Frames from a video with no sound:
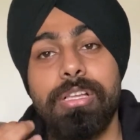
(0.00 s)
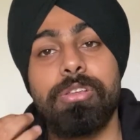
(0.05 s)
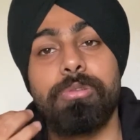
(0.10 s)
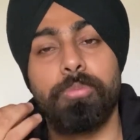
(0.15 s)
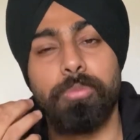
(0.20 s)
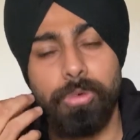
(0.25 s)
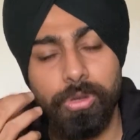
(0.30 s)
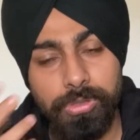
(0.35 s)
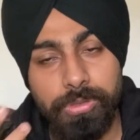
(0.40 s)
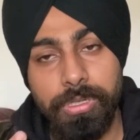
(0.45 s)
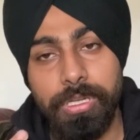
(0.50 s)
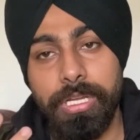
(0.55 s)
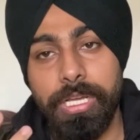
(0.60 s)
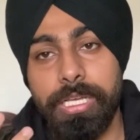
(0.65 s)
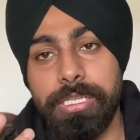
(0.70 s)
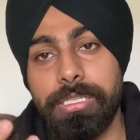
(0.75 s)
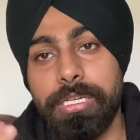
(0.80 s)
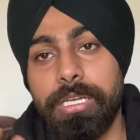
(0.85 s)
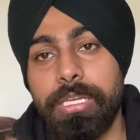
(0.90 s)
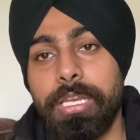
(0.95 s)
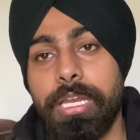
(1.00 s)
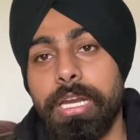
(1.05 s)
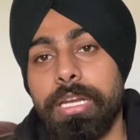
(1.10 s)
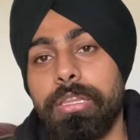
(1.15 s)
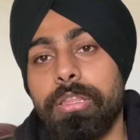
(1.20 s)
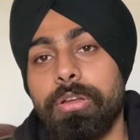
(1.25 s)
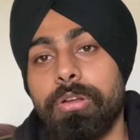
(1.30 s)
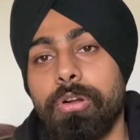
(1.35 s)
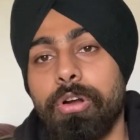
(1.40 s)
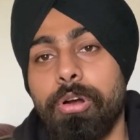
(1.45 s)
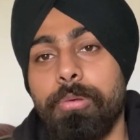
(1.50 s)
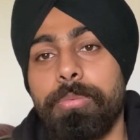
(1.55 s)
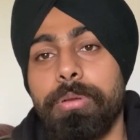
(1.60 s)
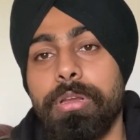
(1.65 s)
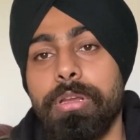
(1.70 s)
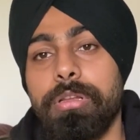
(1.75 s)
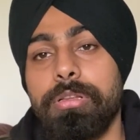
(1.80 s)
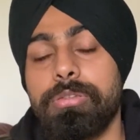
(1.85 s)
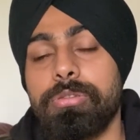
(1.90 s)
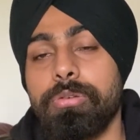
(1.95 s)
Most of the guys did get the co-op
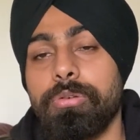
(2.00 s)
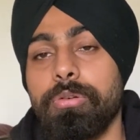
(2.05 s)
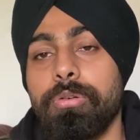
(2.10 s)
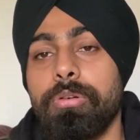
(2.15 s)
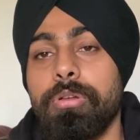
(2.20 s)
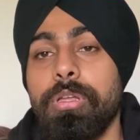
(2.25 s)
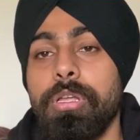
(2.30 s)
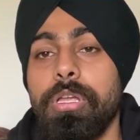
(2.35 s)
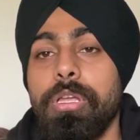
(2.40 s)
here. So